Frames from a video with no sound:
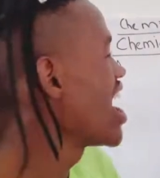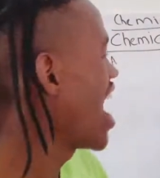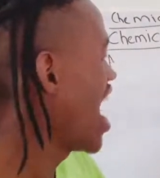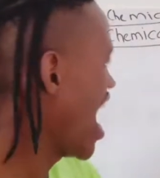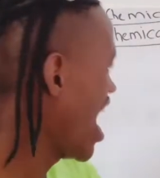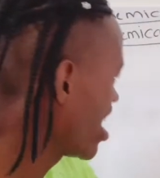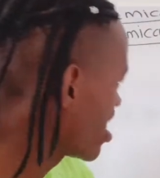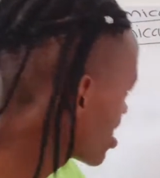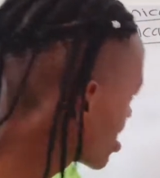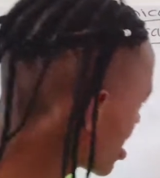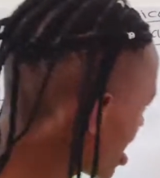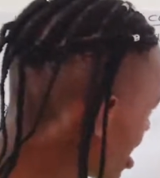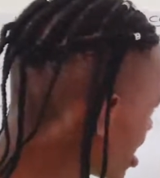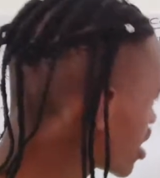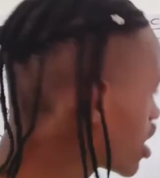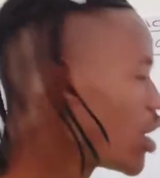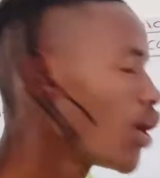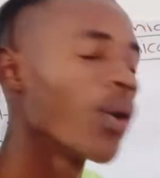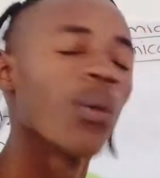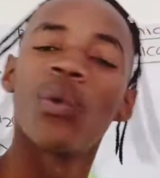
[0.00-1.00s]
And
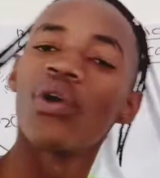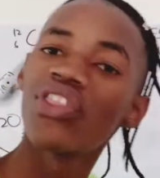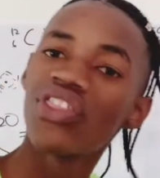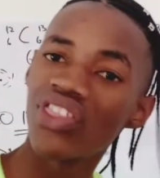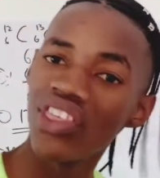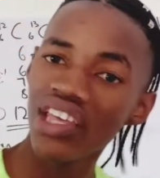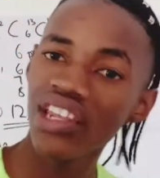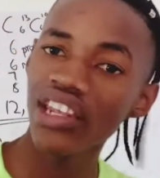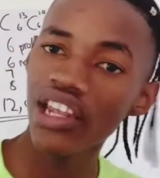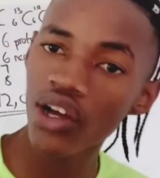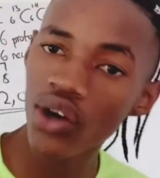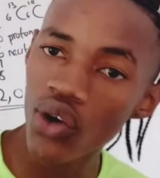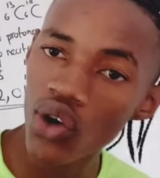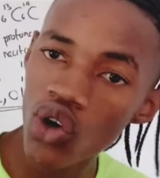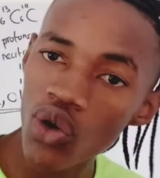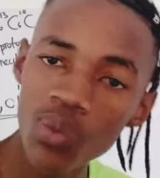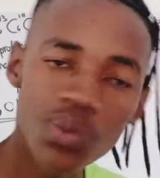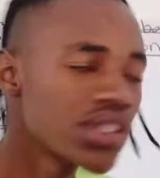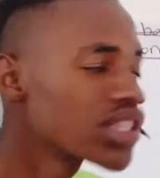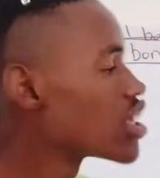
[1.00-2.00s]
then within the
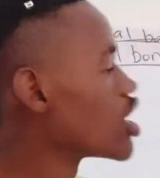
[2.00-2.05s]
groups,